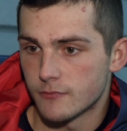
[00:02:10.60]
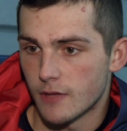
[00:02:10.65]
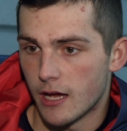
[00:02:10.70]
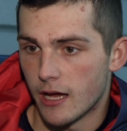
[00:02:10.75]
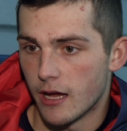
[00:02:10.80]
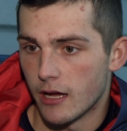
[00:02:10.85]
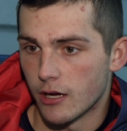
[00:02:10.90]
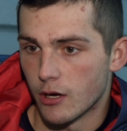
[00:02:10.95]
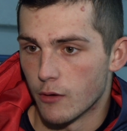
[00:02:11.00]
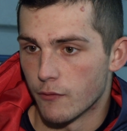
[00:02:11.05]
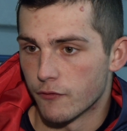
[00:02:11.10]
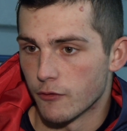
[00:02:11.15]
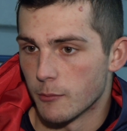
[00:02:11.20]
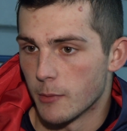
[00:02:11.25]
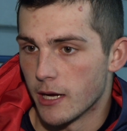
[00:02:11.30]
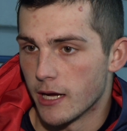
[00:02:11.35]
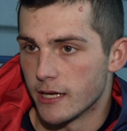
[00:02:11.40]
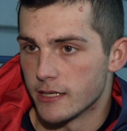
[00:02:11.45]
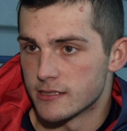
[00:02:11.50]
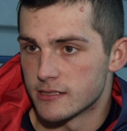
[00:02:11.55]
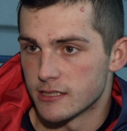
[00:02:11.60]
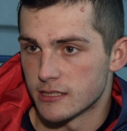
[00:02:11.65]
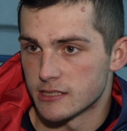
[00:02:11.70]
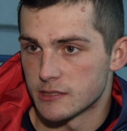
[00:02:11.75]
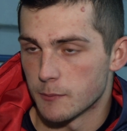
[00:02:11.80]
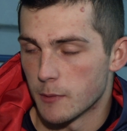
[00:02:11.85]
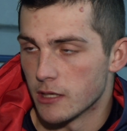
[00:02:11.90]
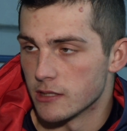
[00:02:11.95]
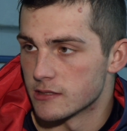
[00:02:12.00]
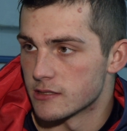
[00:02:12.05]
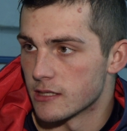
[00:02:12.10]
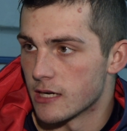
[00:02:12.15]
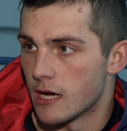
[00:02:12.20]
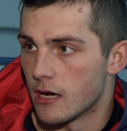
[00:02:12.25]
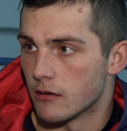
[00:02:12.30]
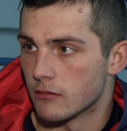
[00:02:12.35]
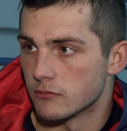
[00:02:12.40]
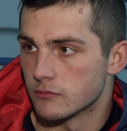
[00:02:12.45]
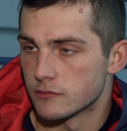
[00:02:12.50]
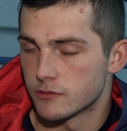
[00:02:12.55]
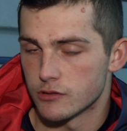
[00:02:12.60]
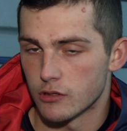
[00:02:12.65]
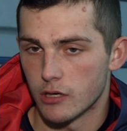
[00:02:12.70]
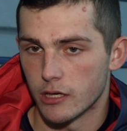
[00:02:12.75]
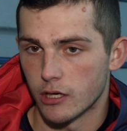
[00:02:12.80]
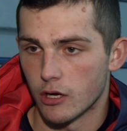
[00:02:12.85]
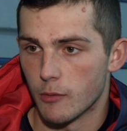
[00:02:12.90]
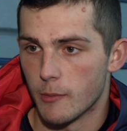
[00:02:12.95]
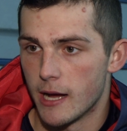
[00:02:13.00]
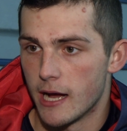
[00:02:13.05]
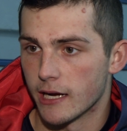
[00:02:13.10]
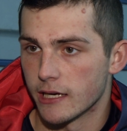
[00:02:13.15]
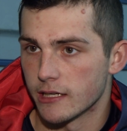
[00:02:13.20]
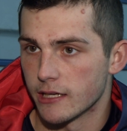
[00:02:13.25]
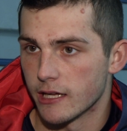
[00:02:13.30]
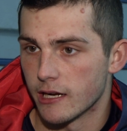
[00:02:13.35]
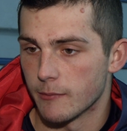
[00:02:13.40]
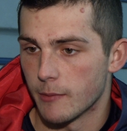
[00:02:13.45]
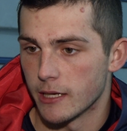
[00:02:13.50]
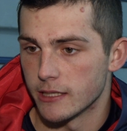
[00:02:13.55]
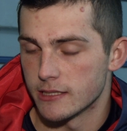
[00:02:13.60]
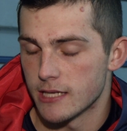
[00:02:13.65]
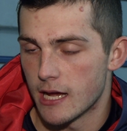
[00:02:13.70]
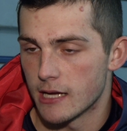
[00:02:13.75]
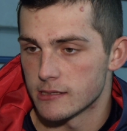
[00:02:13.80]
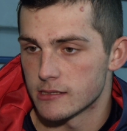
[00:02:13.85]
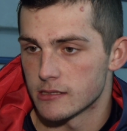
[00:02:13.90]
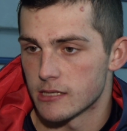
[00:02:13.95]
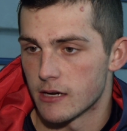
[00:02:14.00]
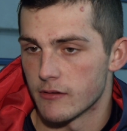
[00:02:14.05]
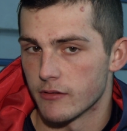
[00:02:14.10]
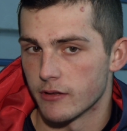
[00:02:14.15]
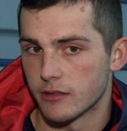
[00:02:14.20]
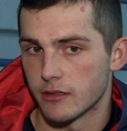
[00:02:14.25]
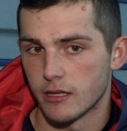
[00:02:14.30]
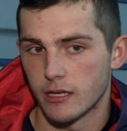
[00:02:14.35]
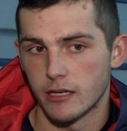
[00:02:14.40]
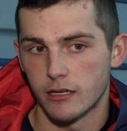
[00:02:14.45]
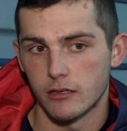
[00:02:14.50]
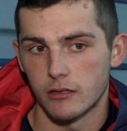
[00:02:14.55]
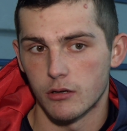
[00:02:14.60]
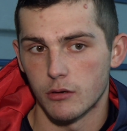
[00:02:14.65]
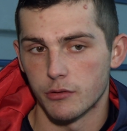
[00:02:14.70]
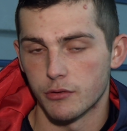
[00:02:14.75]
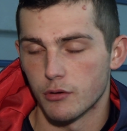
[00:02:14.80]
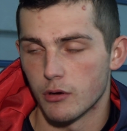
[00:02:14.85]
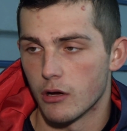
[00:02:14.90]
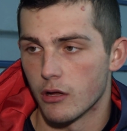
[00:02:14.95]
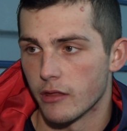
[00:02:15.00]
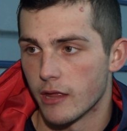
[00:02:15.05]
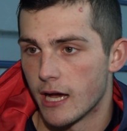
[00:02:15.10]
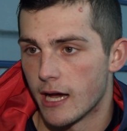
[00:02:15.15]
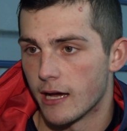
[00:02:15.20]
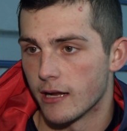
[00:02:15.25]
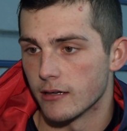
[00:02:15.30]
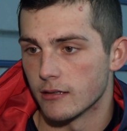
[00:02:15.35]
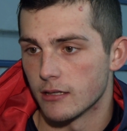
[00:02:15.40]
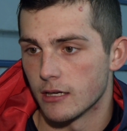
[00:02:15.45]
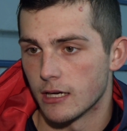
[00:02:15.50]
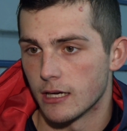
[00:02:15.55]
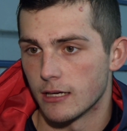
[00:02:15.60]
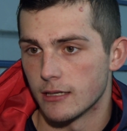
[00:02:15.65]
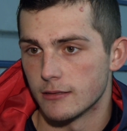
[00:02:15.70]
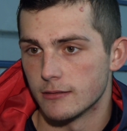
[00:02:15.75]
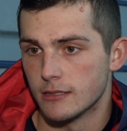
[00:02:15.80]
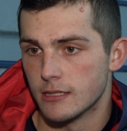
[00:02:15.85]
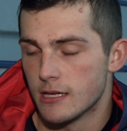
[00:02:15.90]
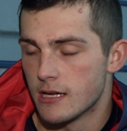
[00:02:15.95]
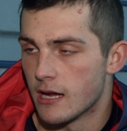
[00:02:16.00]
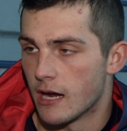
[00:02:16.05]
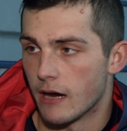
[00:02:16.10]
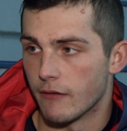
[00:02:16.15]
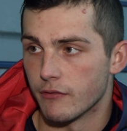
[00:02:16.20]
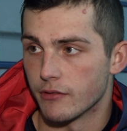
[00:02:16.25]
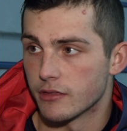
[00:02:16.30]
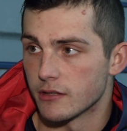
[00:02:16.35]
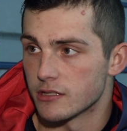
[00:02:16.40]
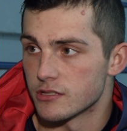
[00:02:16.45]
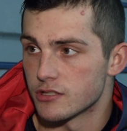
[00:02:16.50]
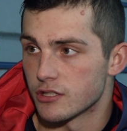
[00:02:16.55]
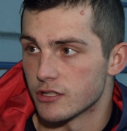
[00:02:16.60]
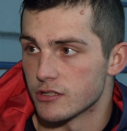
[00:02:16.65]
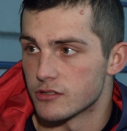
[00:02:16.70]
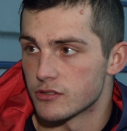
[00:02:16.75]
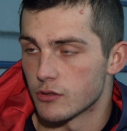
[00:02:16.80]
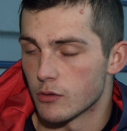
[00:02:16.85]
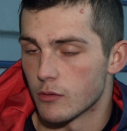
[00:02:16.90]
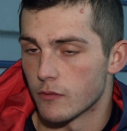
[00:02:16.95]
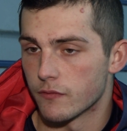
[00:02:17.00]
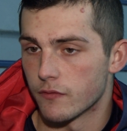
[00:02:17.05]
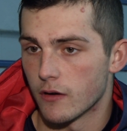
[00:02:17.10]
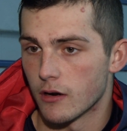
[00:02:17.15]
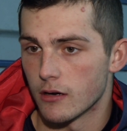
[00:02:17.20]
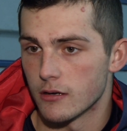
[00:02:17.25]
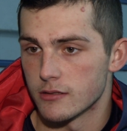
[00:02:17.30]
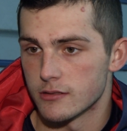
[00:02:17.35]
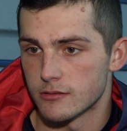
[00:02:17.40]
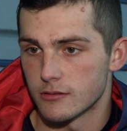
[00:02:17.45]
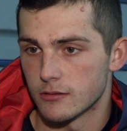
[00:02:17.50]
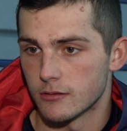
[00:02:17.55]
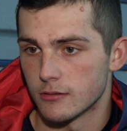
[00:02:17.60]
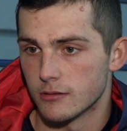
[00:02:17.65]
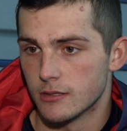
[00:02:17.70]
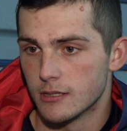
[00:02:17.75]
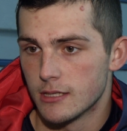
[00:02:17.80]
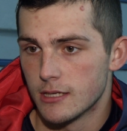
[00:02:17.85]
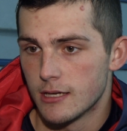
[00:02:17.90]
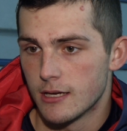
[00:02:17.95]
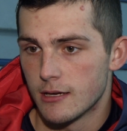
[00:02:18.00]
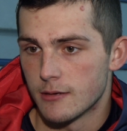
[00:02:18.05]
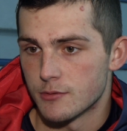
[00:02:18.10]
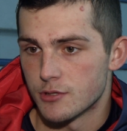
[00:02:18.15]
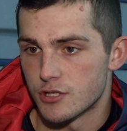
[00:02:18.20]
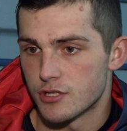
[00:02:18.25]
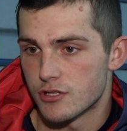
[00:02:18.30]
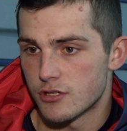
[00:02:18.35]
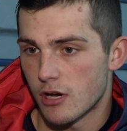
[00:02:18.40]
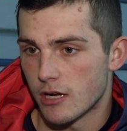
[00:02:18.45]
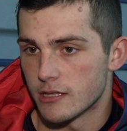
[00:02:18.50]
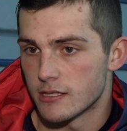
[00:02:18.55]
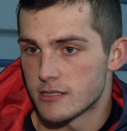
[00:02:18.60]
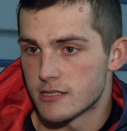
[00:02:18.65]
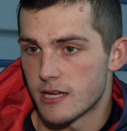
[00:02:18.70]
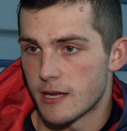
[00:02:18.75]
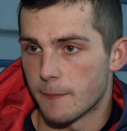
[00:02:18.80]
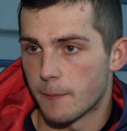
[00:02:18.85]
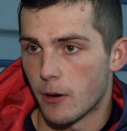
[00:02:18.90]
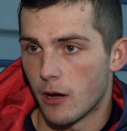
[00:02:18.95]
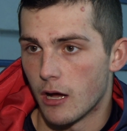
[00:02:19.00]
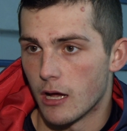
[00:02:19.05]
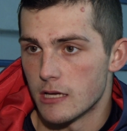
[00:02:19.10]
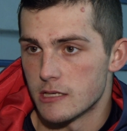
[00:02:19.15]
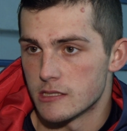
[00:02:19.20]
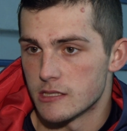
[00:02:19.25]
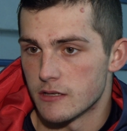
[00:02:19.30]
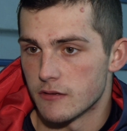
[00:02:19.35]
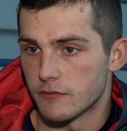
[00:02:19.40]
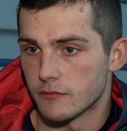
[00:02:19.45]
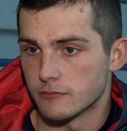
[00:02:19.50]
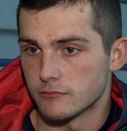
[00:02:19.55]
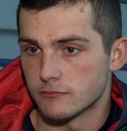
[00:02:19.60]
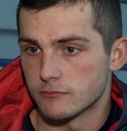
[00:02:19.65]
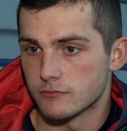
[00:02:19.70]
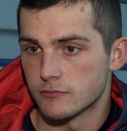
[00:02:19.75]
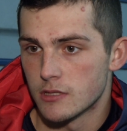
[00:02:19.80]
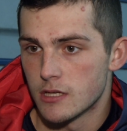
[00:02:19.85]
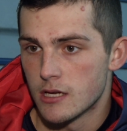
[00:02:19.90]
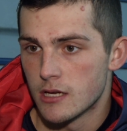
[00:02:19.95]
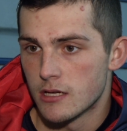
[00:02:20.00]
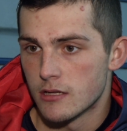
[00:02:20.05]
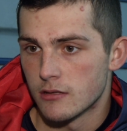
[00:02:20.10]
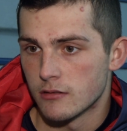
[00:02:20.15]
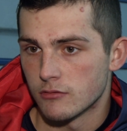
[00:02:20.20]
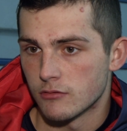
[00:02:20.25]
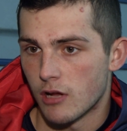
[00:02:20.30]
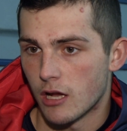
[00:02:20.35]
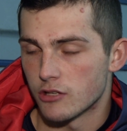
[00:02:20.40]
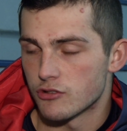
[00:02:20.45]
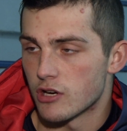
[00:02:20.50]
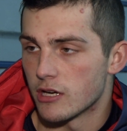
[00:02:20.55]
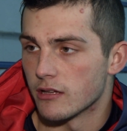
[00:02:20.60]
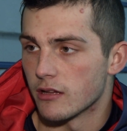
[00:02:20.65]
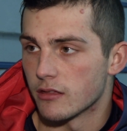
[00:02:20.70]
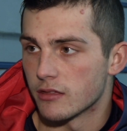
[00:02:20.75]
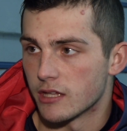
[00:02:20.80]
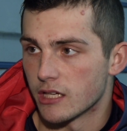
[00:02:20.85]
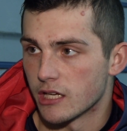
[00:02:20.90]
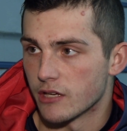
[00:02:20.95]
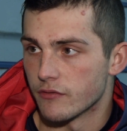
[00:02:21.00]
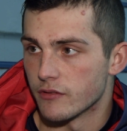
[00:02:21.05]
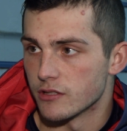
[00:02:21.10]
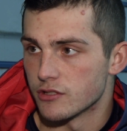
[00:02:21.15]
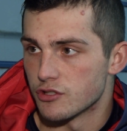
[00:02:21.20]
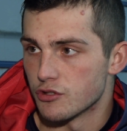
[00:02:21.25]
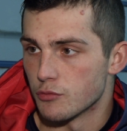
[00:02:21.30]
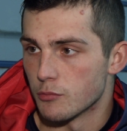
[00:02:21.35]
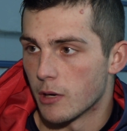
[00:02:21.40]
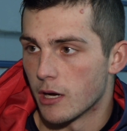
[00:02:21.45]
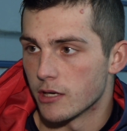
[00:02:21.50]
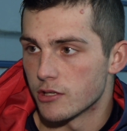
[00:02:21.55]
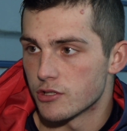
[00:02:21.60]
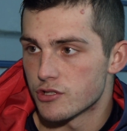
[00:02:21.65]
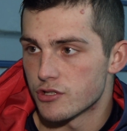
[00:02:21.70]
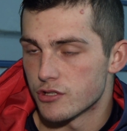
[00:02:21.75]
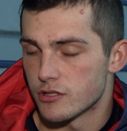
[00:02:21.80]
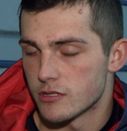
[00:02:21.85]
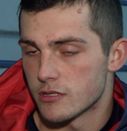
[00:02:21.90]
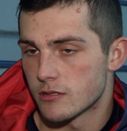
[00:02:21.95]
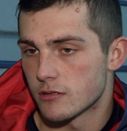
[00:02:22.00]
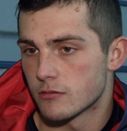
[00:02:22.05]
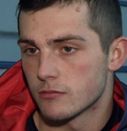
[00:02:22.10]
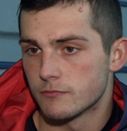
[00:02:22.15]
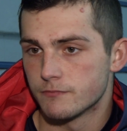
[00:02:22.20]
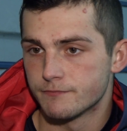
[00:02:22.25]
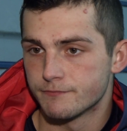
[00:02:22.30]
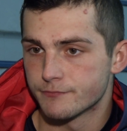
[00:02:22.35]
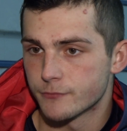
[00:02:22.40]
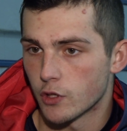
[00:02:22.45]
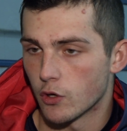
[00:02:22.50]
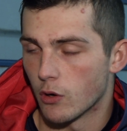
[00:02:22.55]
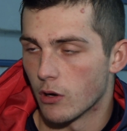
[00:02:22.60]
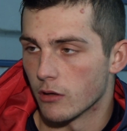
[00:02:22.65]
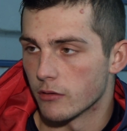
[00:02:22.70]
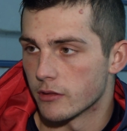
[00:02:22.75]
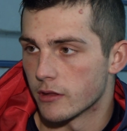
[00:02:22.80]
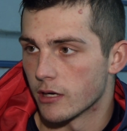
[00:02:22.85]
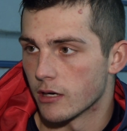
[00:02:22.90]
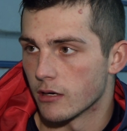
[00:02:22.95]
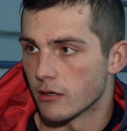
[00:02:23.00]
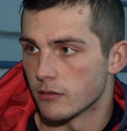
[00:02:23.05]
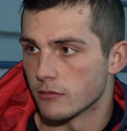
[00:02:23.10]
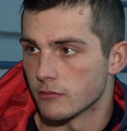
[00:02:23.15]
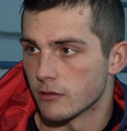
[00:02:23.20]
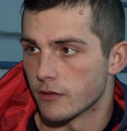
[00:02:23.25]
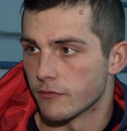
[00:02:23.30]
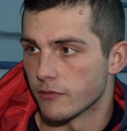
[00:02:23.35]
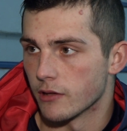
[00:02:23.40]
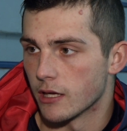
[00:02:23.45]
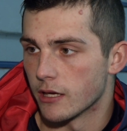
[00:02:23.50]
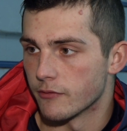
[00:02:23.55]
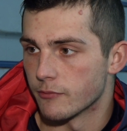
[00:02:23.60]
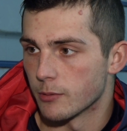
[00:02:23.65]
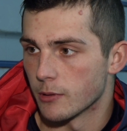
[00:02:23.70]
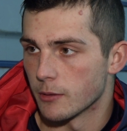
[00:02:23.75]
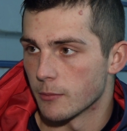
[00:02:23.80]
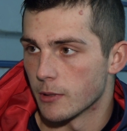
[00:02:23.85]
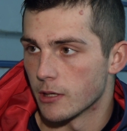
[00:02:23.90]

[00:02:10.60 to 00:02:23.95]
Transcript: I go for my six months now, so I go back and get my tests and everything, go through all that. Uh, everything's good so far, so just trying to stay positive and not trying to think of it too much, just go out there and live life pretty